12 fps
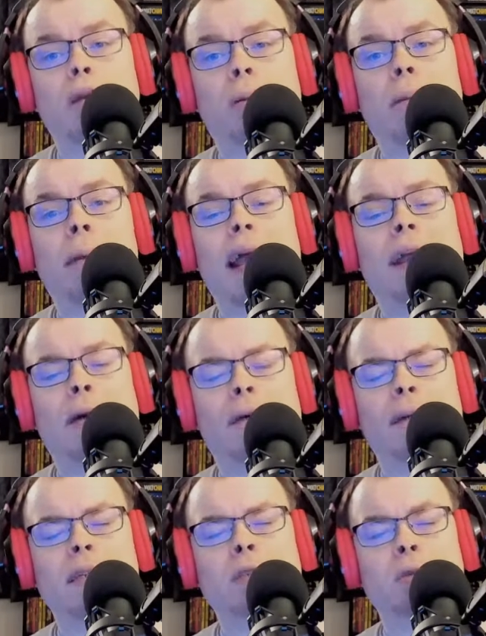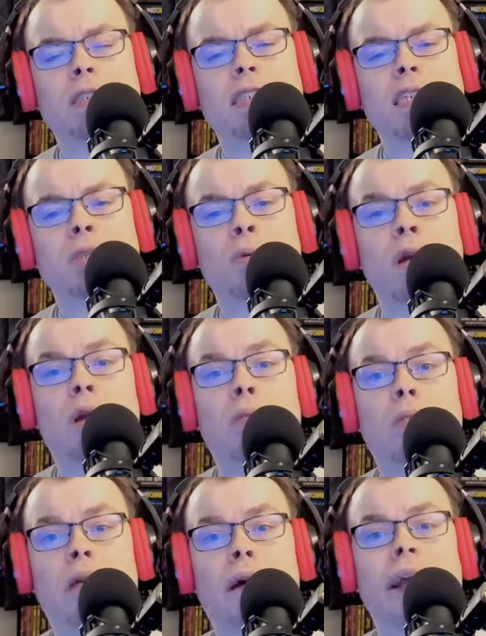Britt Baker, which was just
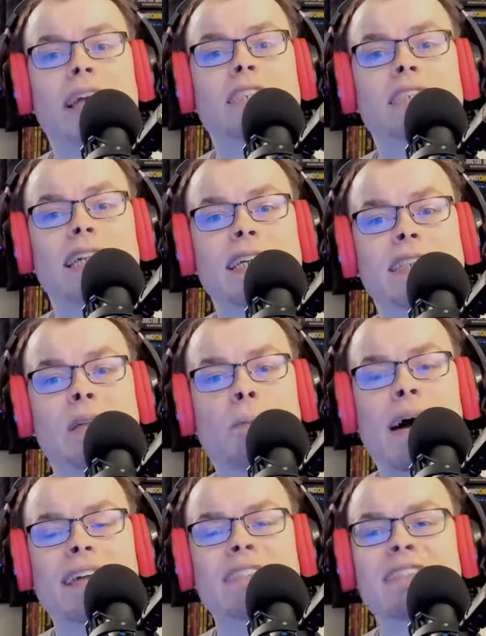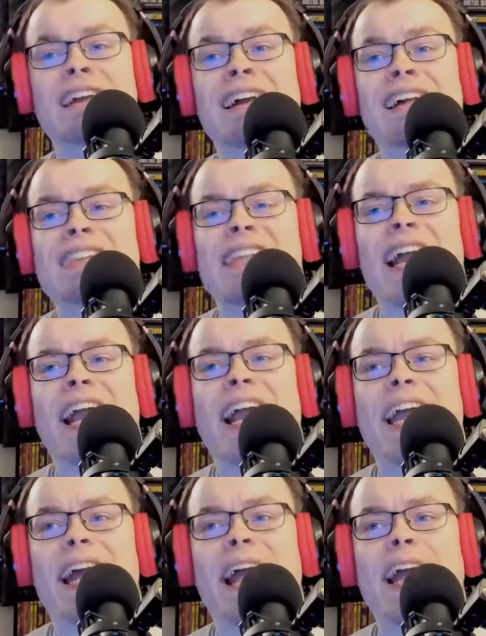brilliant. She's the best thing
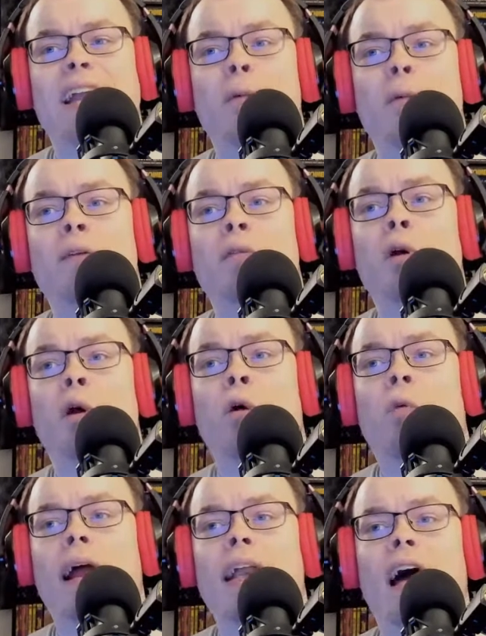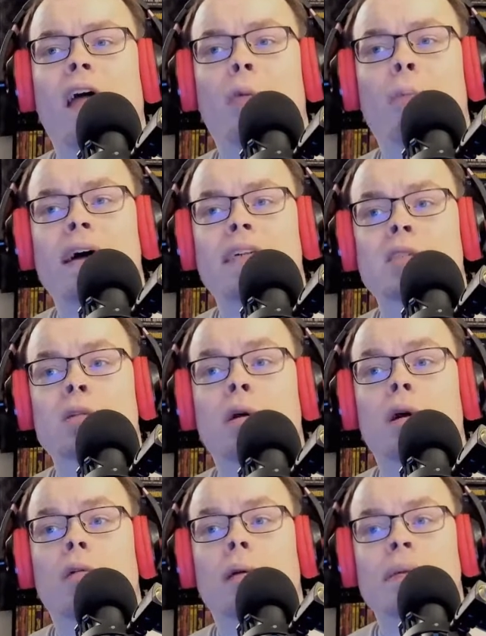in AEW right now, the best
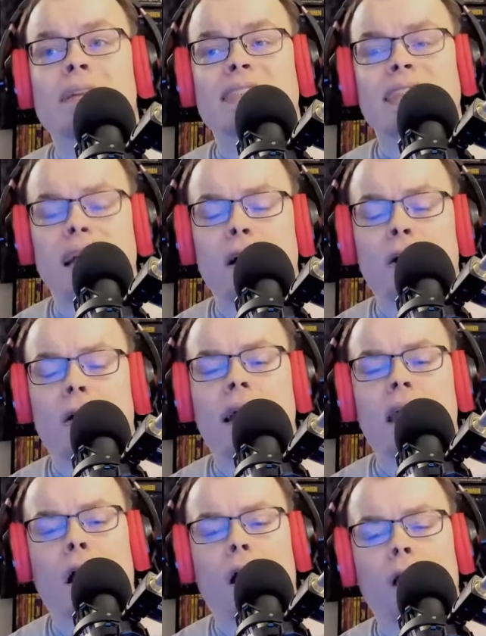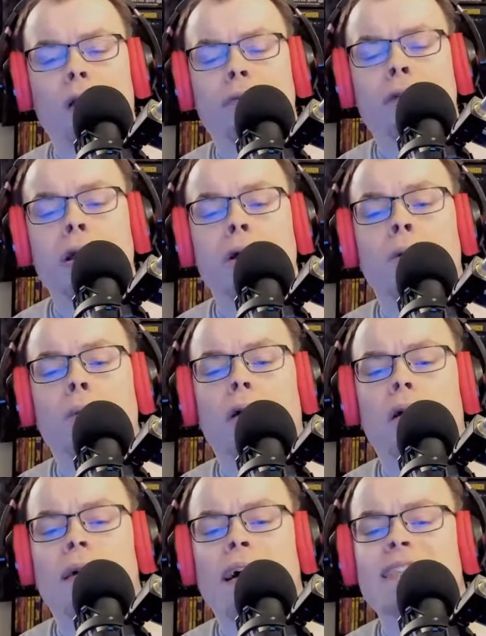women's heel in all of
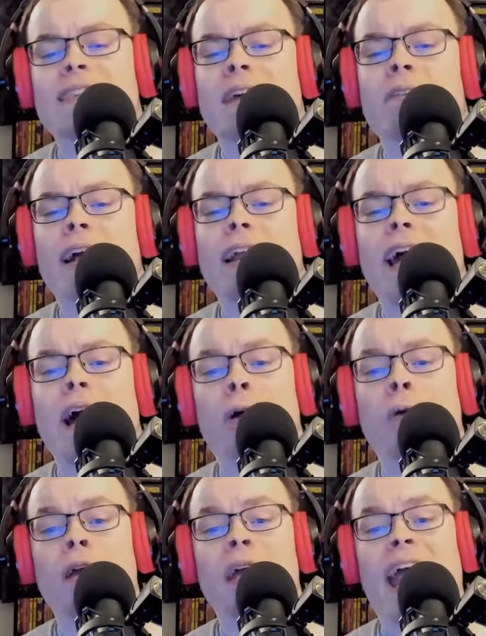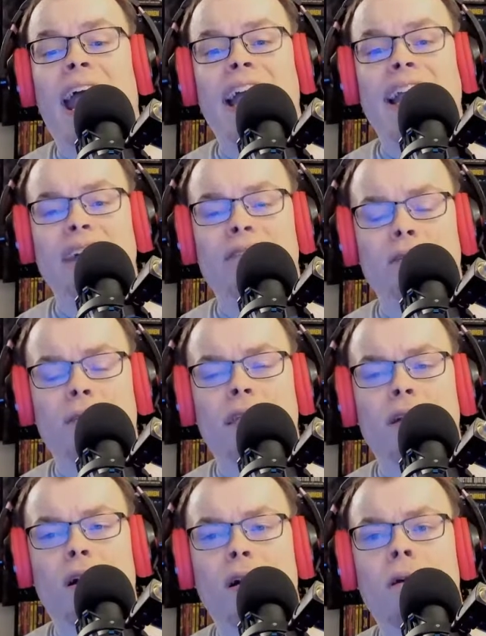pro wrestling right now. And even with
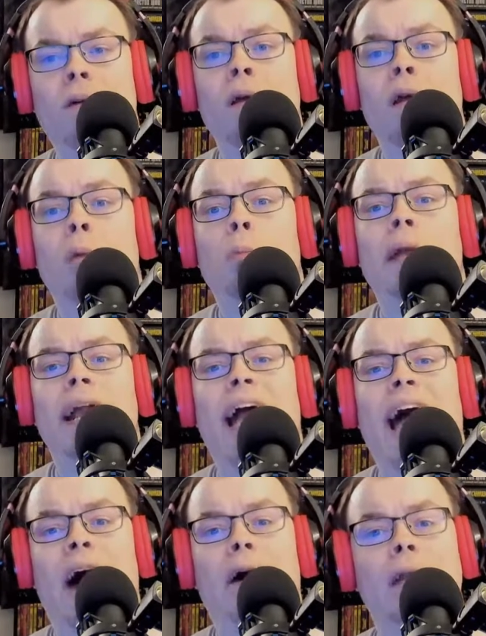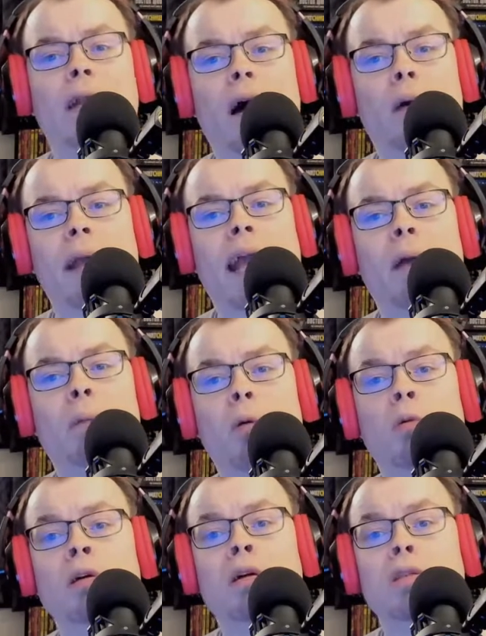her being out and not being
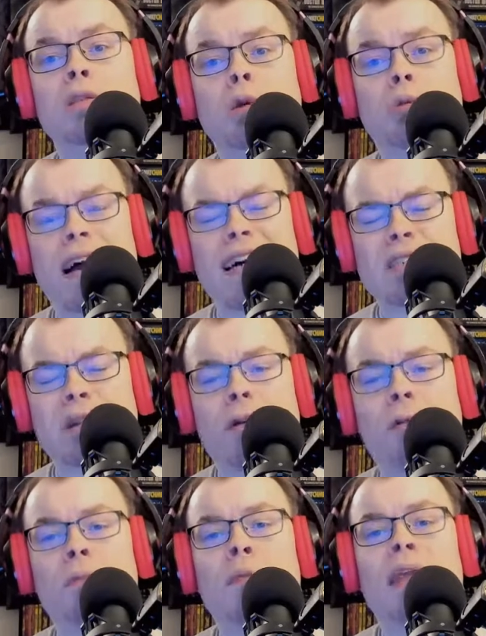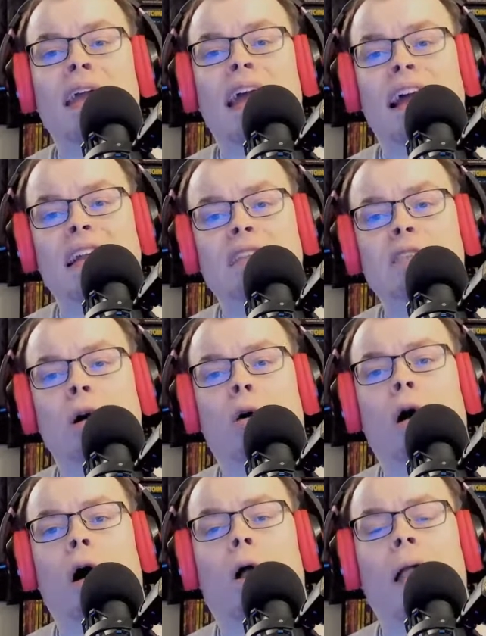able to wrestle until
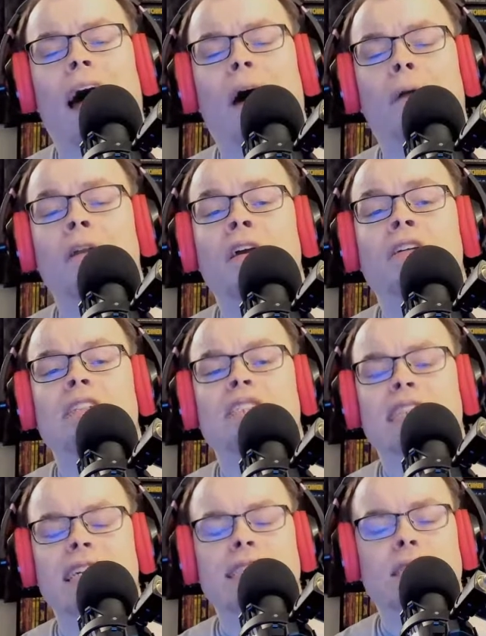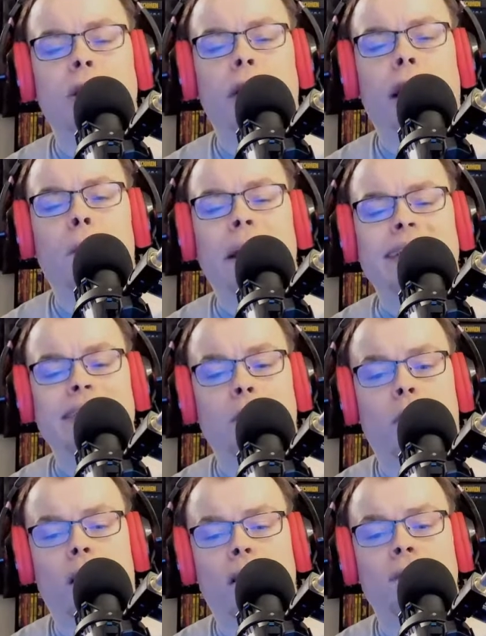All Out, she is doing amazing
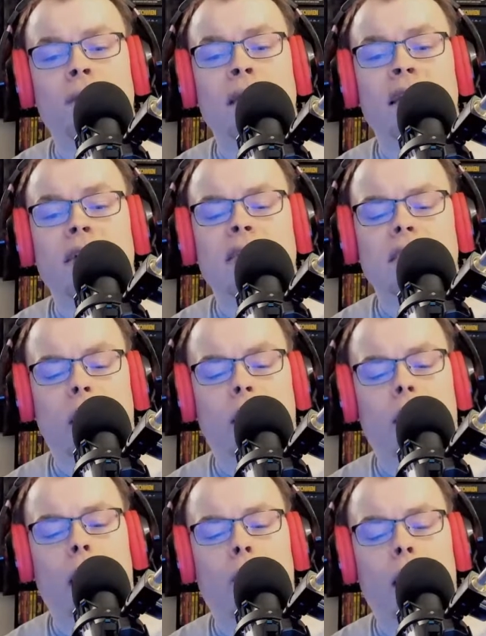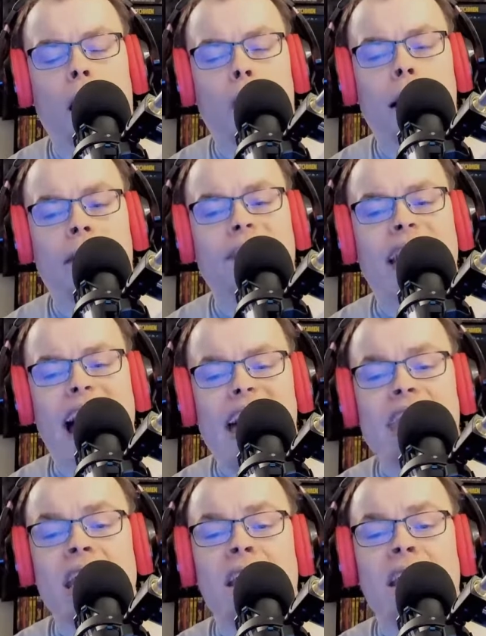work. So I'm all about that.